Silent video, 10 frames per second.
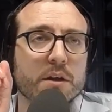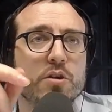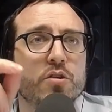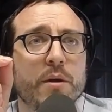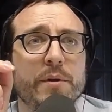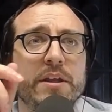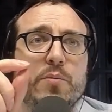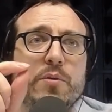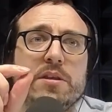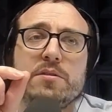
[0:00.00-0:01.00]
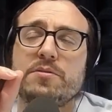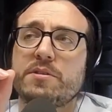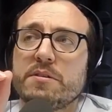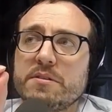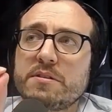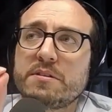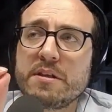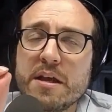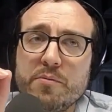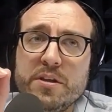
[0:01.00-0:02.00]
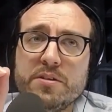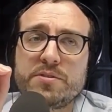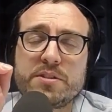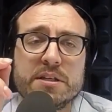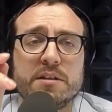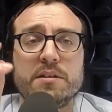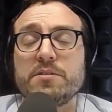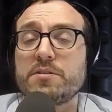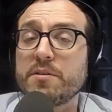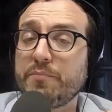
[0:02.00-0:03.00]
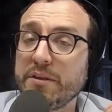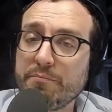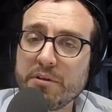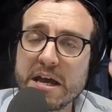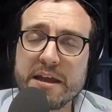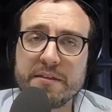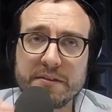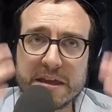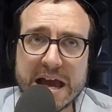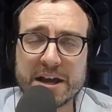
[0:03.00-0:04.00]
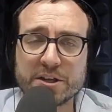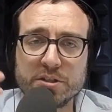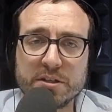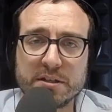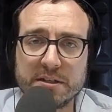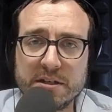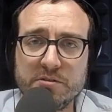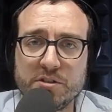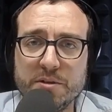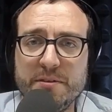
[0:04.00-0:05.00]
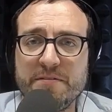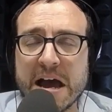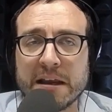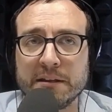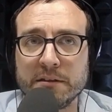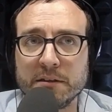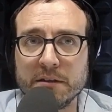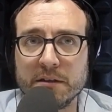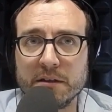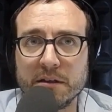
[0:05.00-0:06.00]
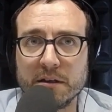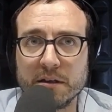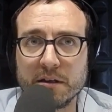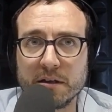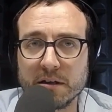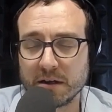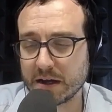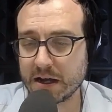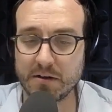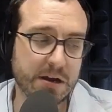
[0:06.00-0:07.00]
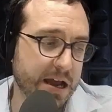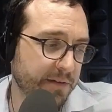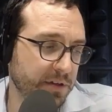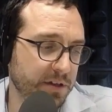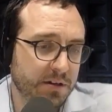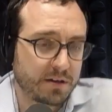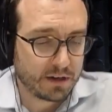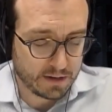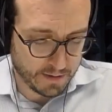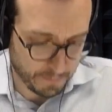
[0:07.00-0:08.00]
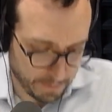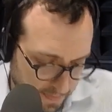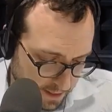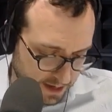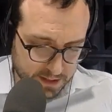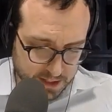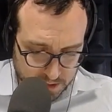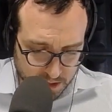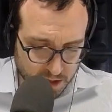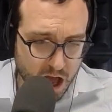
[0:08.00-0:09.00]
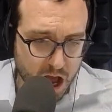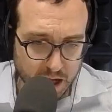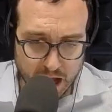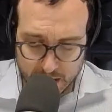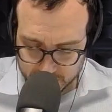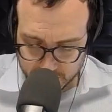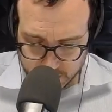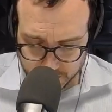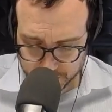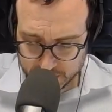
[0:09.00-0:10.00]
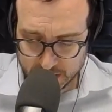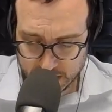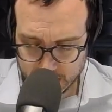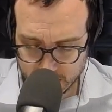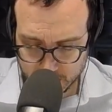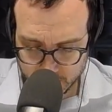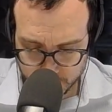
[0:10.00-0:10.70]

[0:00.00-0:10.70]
Normally we use still, simply implying that the action continues to be valid. I arrived here at 6 o'clock. I'm still sitting here.